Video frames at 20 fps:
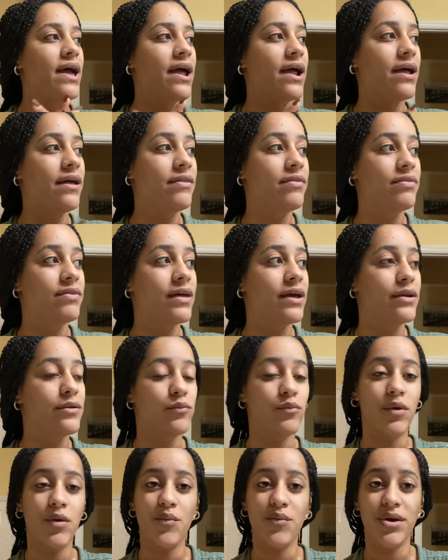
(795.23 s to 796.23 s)
And then
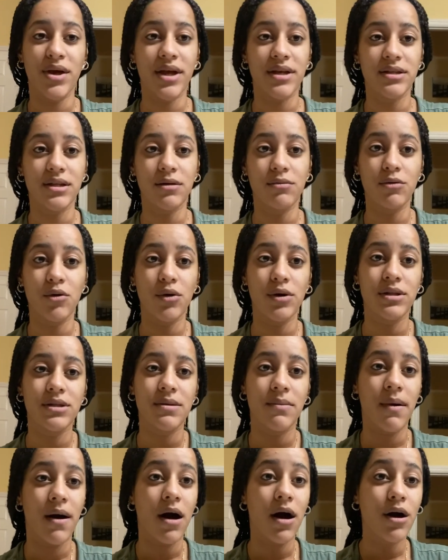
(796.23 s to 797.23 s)
when we ended up going to
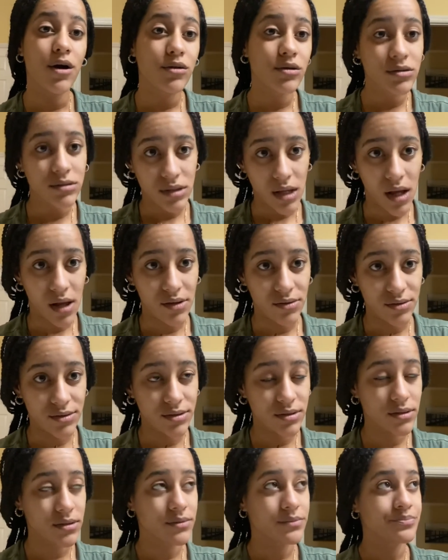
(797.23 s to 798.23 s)
my uncle's
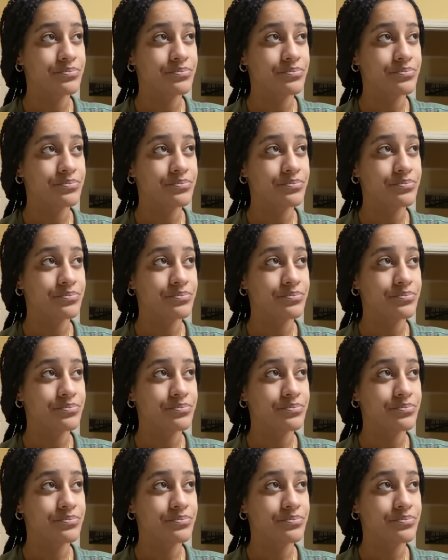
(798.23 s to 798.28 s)
house,